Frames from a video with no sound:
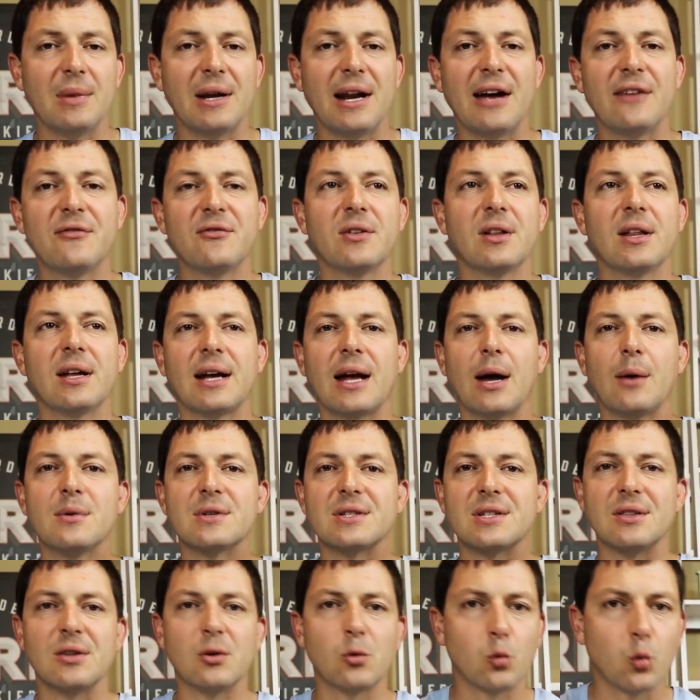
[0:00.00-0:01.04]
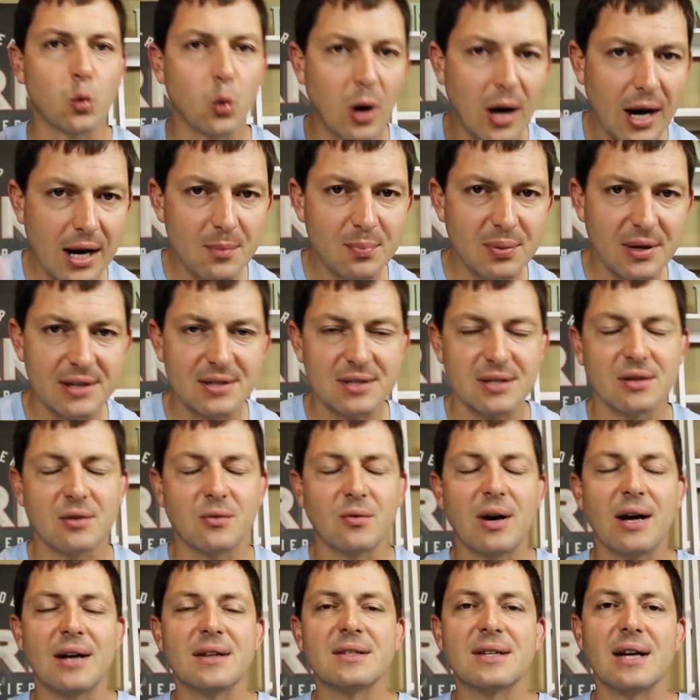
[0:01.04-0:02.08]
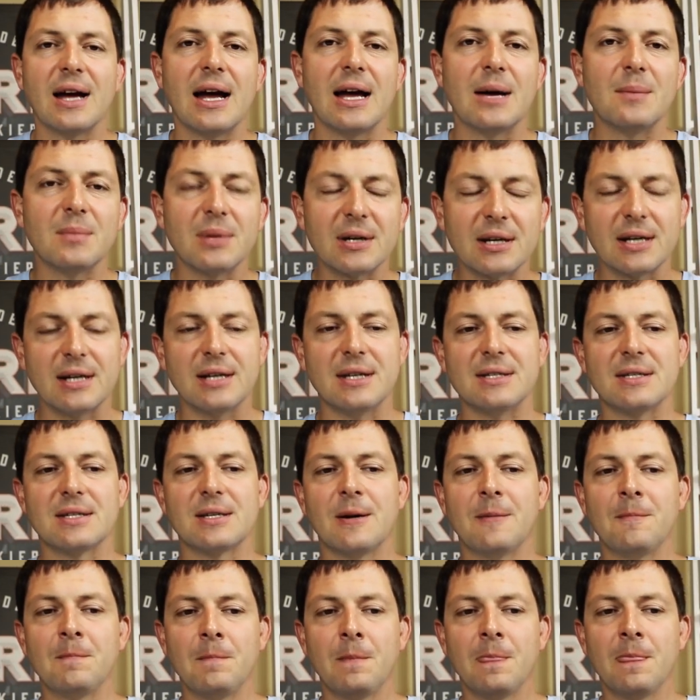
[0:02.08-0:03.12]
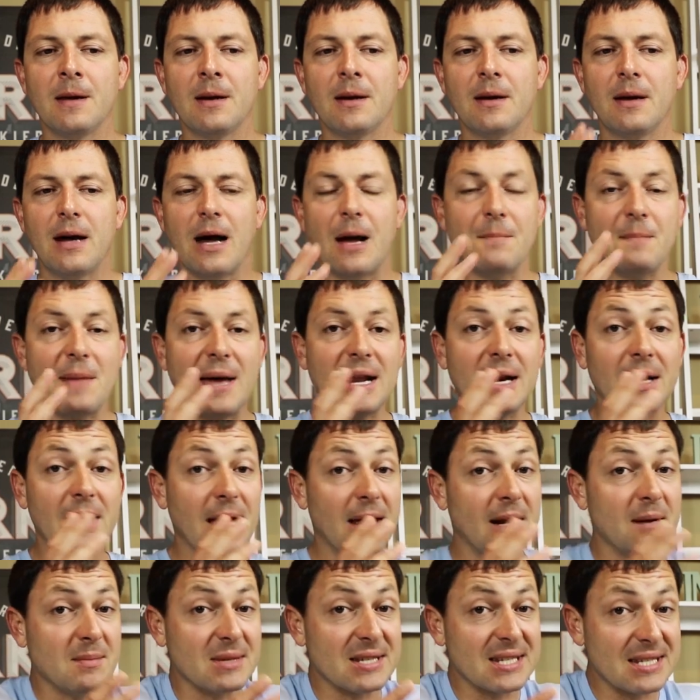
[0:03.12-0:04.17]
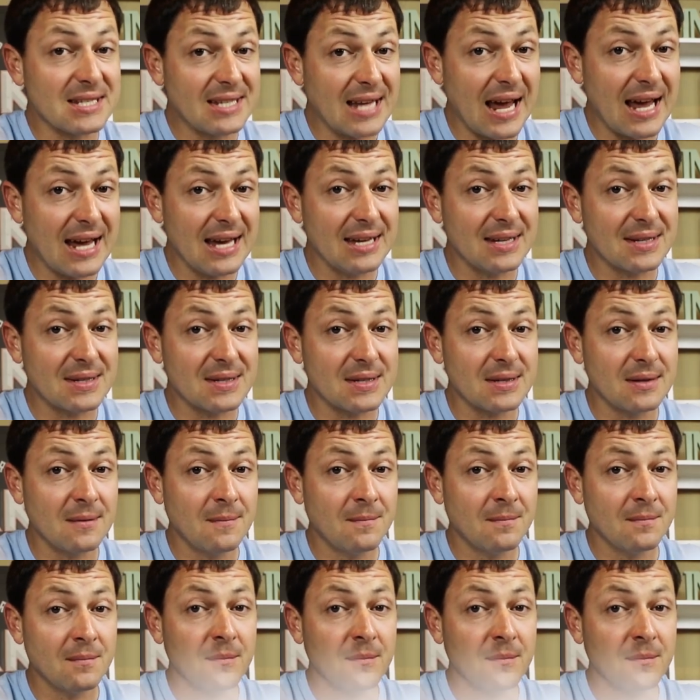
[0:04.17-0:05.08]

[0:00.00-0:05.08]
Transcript: but I feel like I was in the right place at the right time because I made a lot of mistakes,